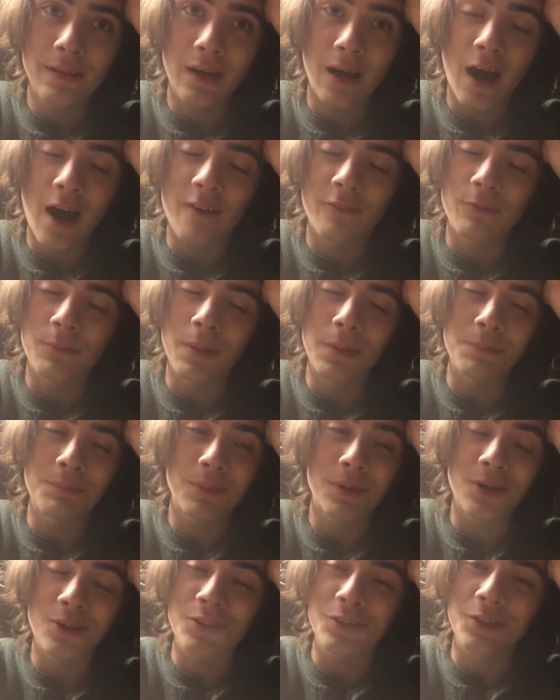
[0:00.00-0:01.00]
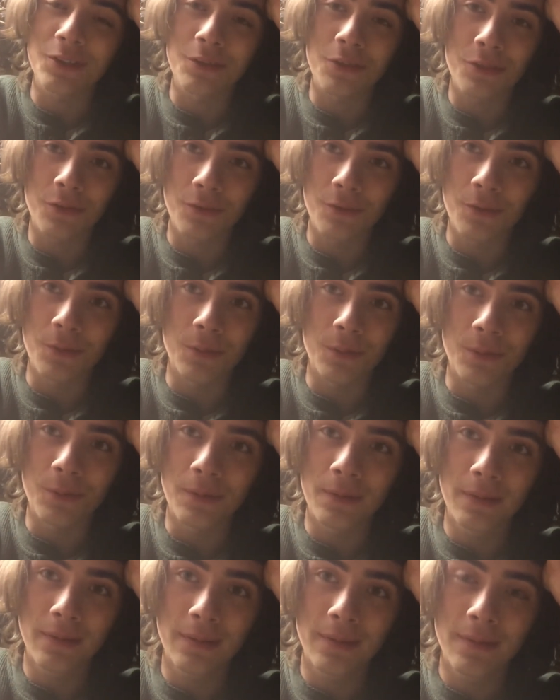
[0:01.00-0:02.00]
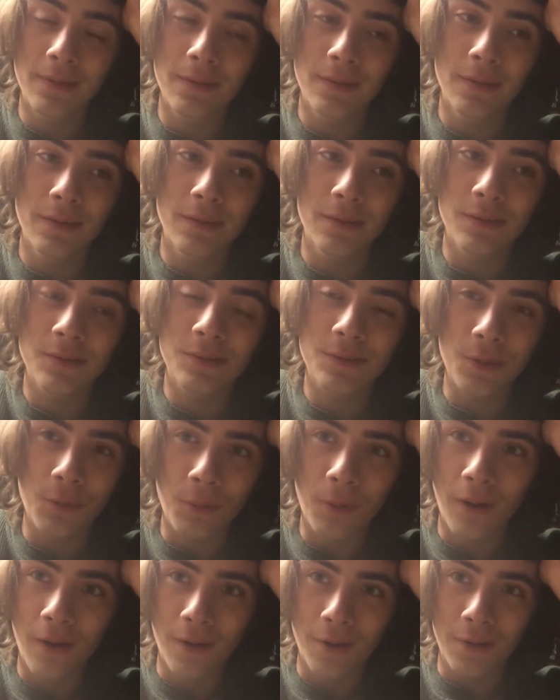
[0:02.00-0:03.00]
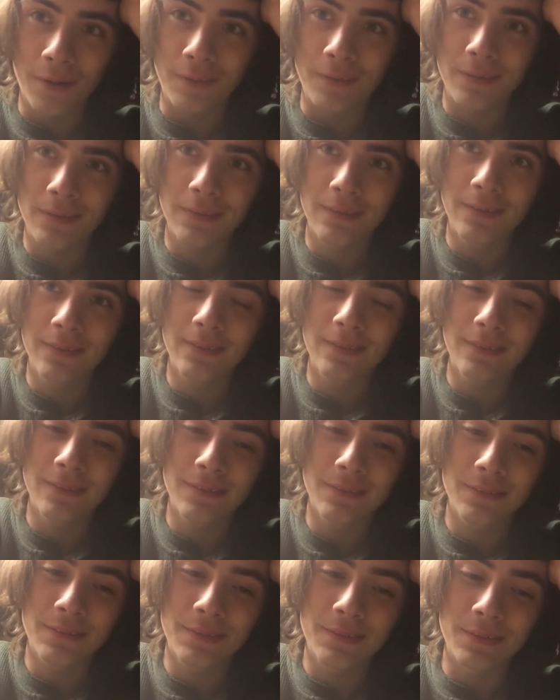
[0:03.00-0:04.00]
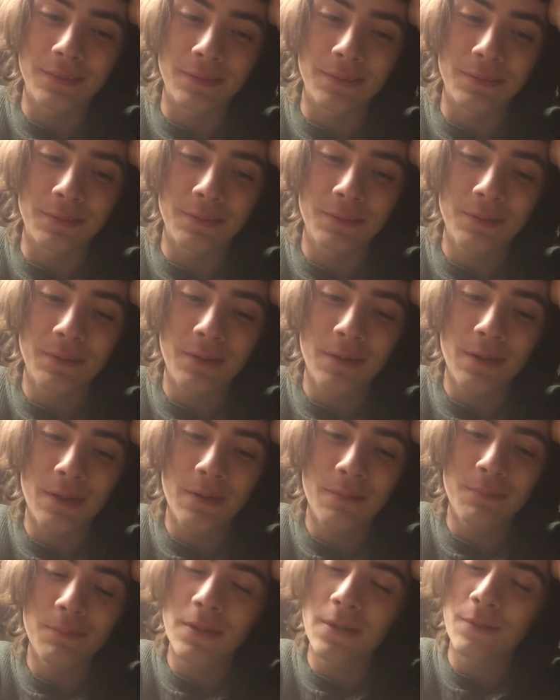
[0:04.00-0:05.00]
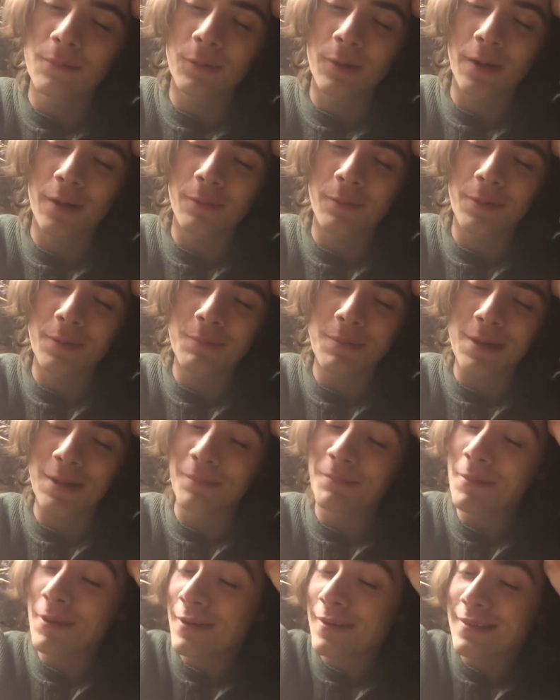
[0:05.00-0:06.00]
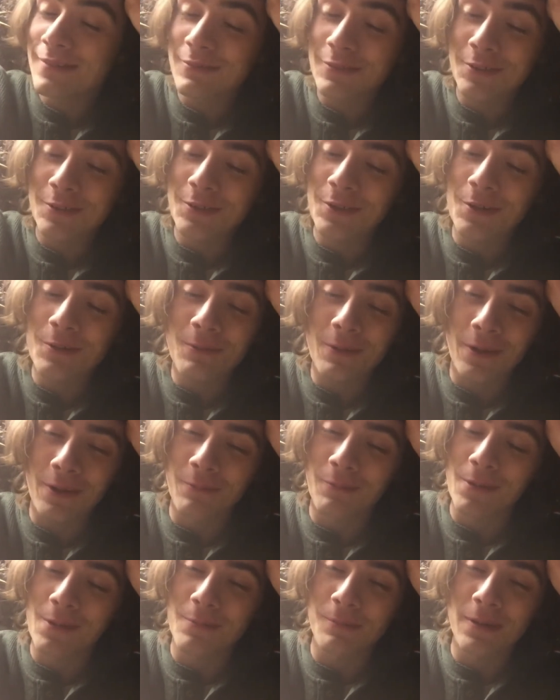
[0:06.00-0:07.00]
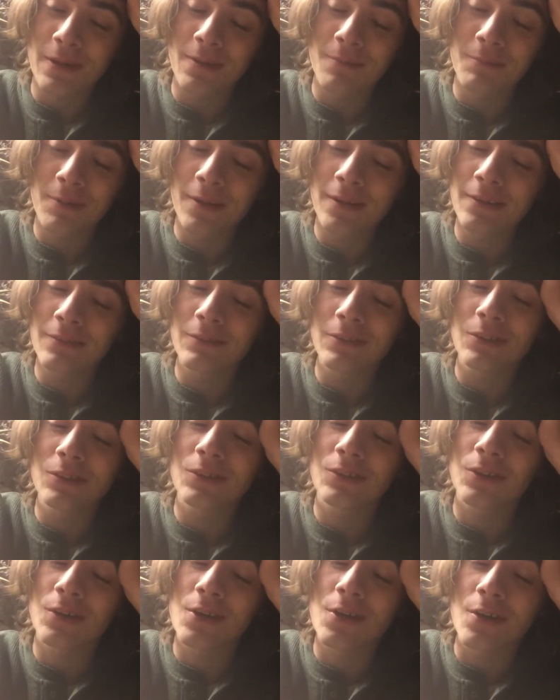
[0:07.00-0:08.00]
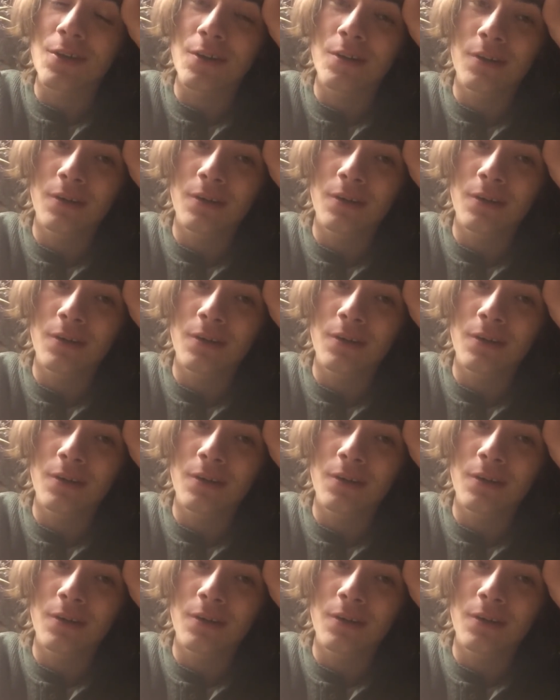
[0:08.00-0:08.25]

I've been pushing through so hard to being where I want to be. And I'm not even sure where I want to be. I'm not even sure